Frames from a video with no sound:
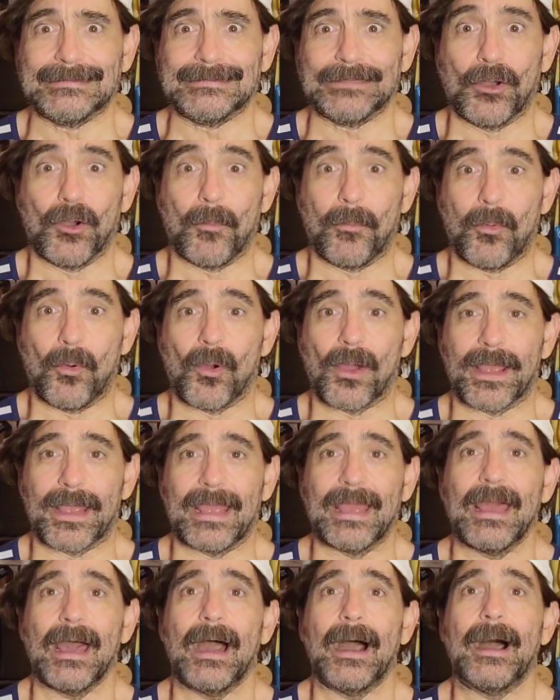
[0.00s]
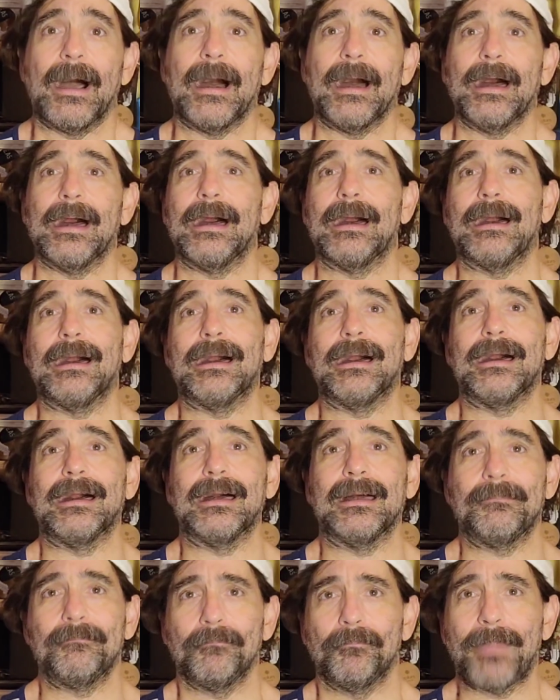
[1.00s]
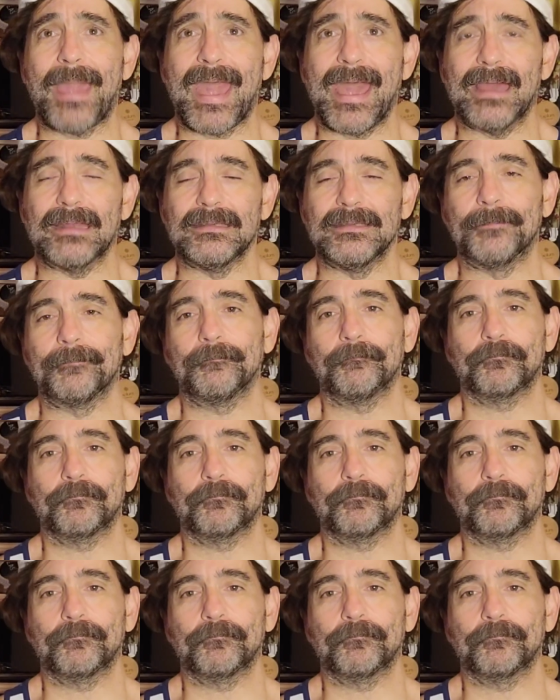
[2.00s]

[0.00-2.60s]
Oh, boy. Bad.